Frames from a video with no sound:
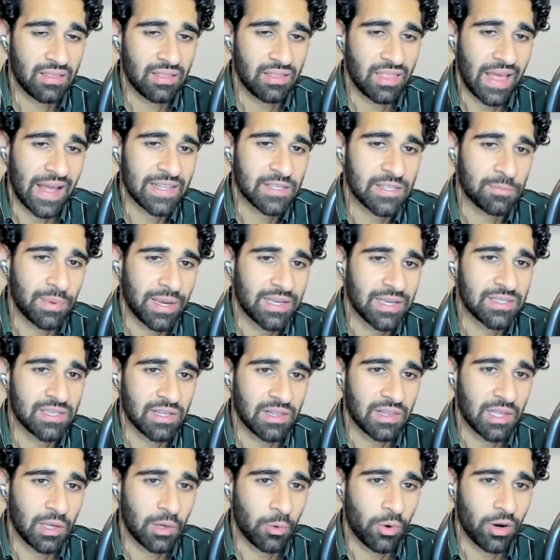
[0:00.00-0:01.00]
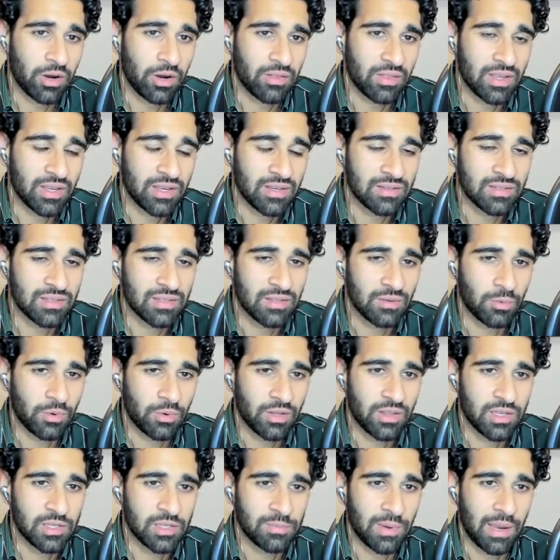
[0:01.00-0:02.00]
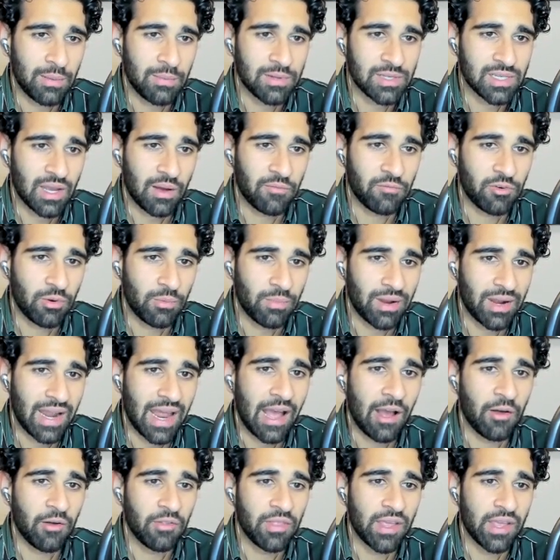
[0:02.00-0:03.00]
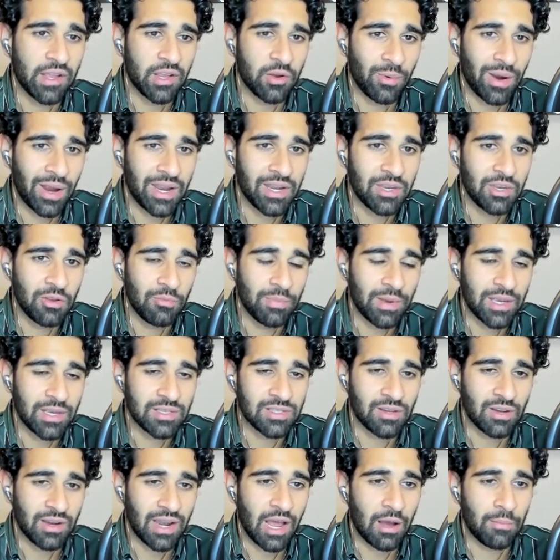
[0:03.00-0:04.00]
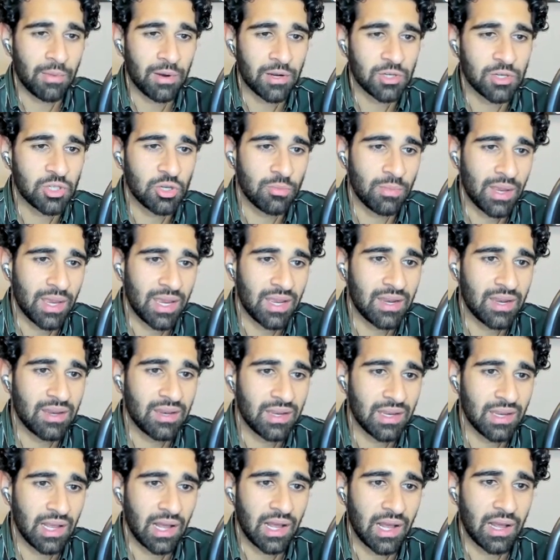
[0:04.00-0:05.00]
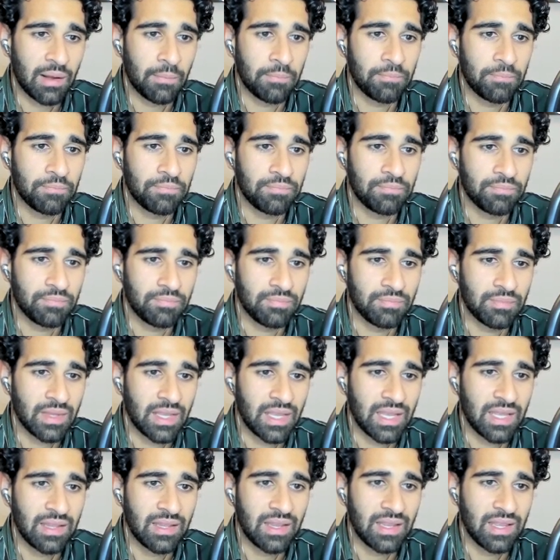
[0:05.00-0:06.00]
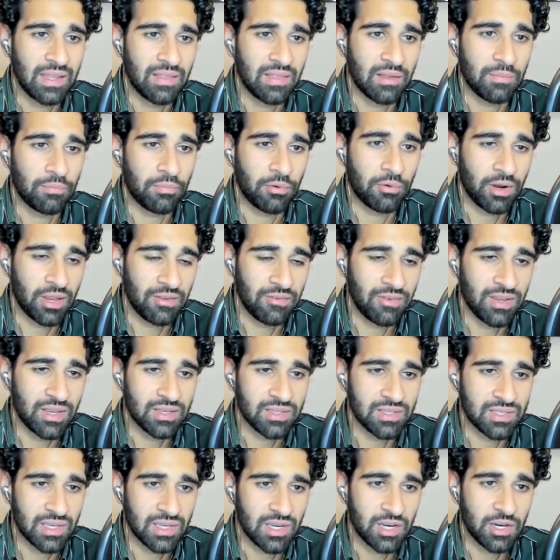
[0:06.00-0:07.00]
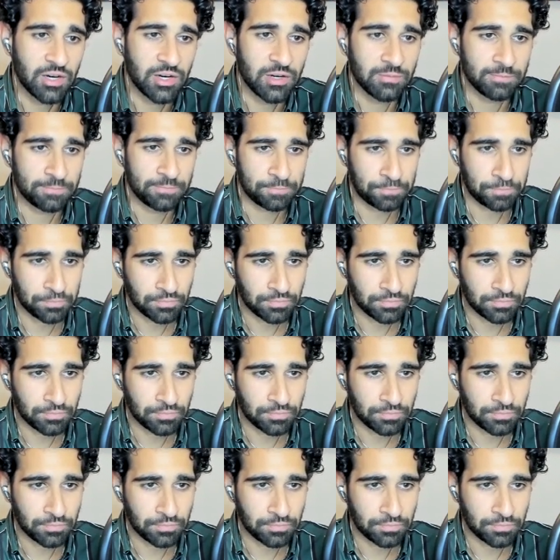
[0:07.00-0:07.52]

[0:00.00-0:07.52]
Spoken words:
That's basically where these payments come from and how they grade you based on how much you made in the previous year.